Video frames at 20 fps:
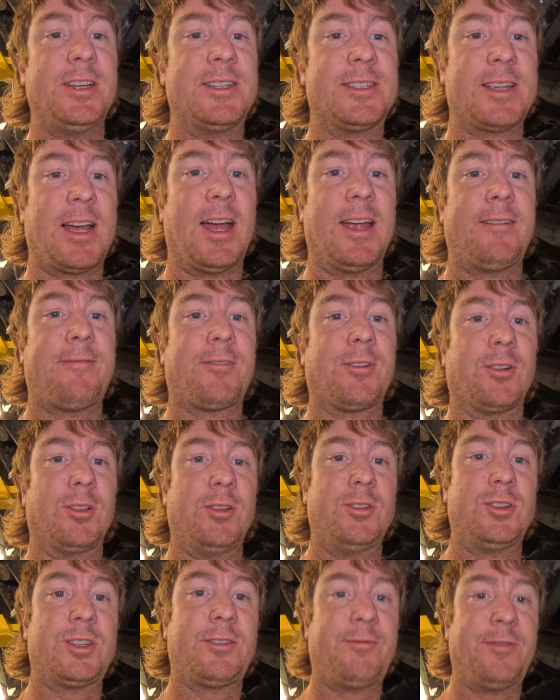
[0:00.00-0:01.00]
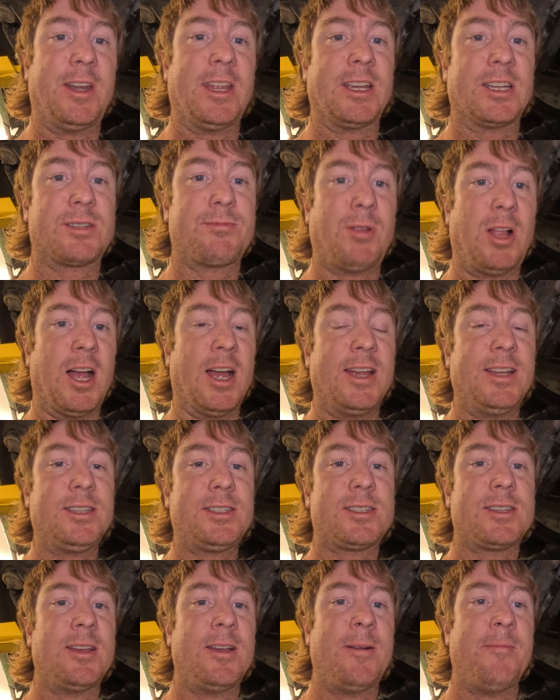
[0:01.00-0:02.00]
designed for loose fitting
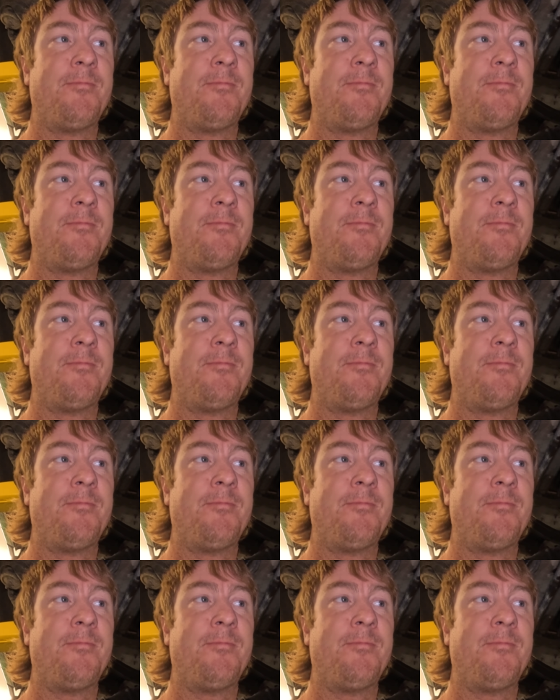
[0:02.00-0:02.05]
splines,